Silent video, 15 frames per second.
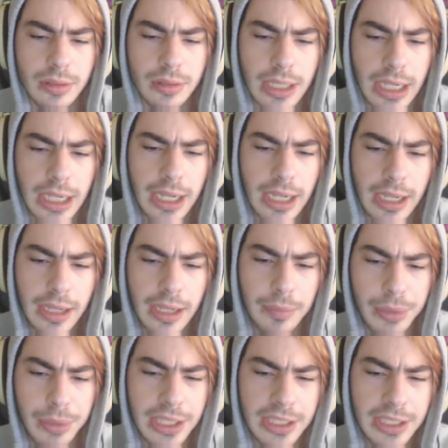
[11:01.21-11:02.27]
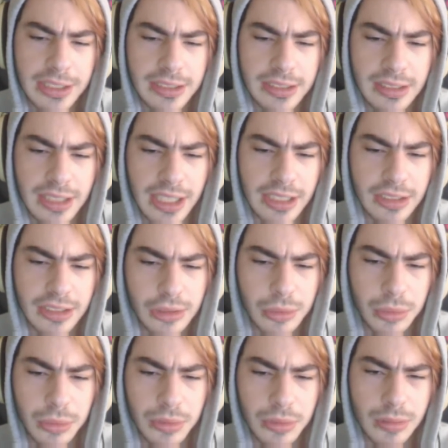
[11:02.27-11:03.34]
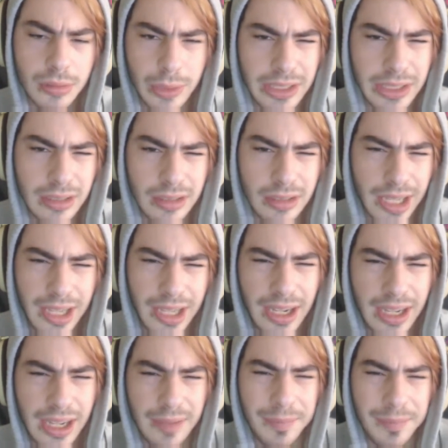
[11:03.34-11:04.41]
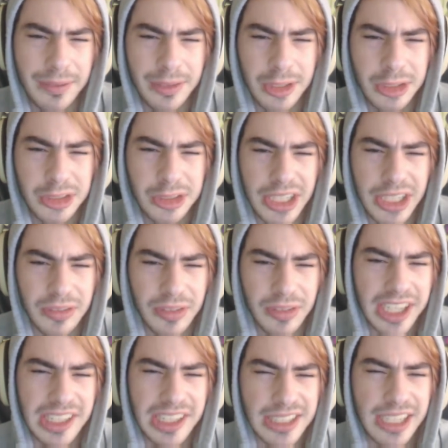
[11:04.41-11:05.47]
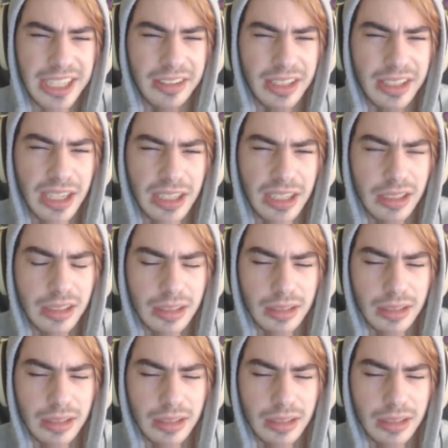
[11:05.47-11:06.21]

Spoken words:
But it's just like school is weird. I'm not really sure how to reconcile that.